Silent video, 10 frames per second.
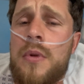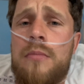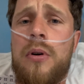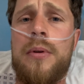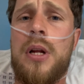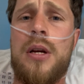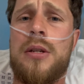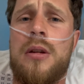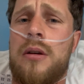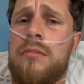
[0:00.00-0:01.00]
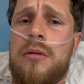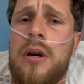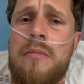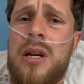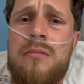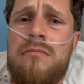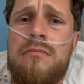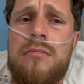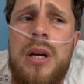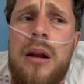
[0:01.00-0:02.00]
probably lasted like a minute,
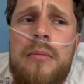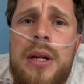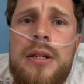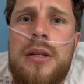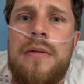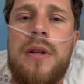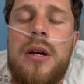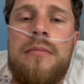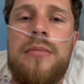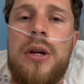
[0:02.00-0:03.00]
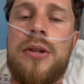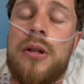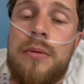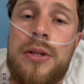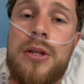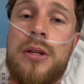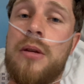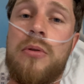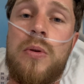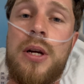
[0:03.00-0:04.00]
a couple of minutes, if that. They took the pictures and then
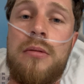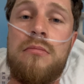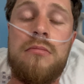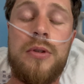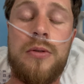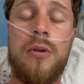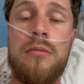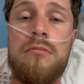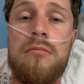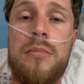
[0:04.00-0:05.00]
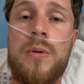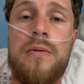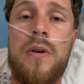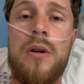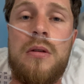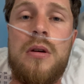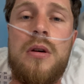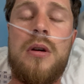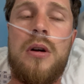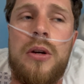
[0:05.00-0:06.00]
pulled it out. It was fine.
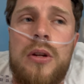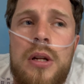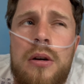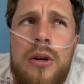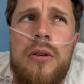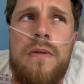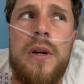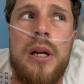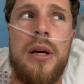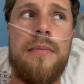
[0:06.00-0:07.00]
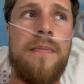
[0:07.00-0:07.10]
I could feel it,